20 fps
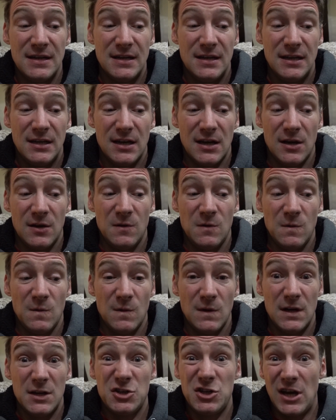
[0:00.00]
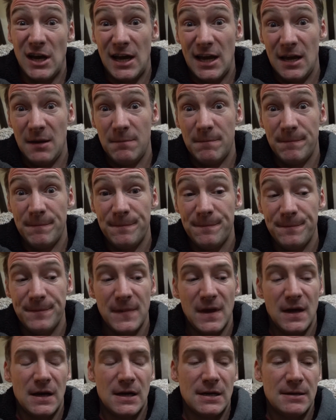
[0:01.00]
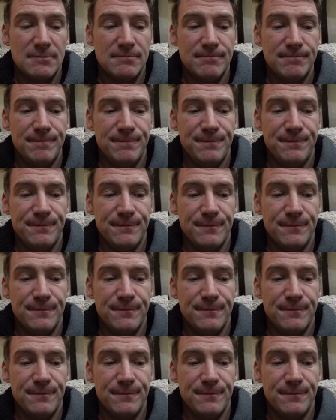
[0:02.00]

you know, a shame. Um,